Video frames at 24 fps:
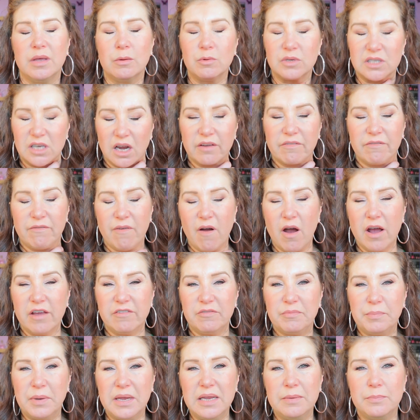There was like
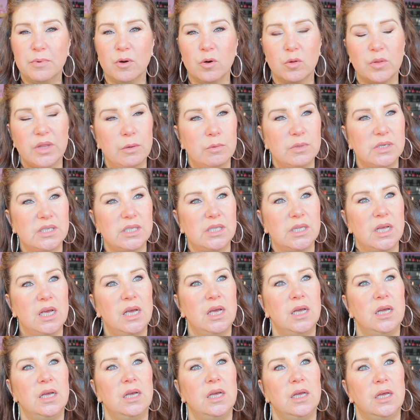five people. There was
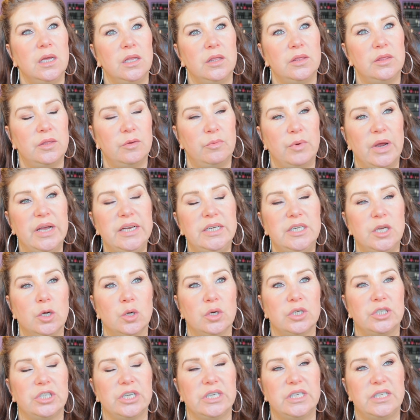the
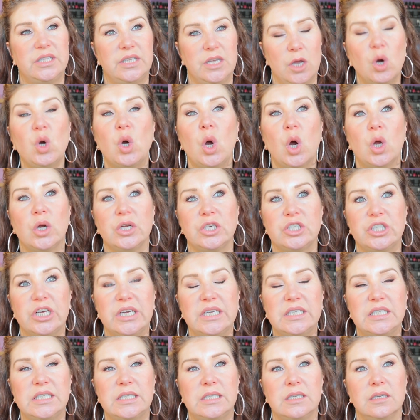radiologist, the
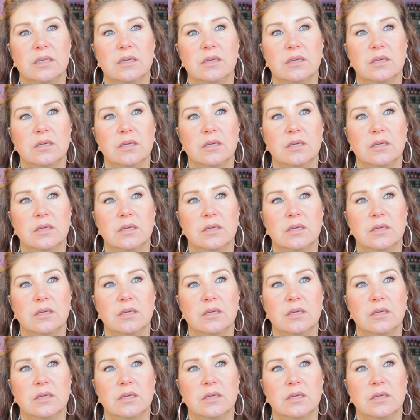oncologist,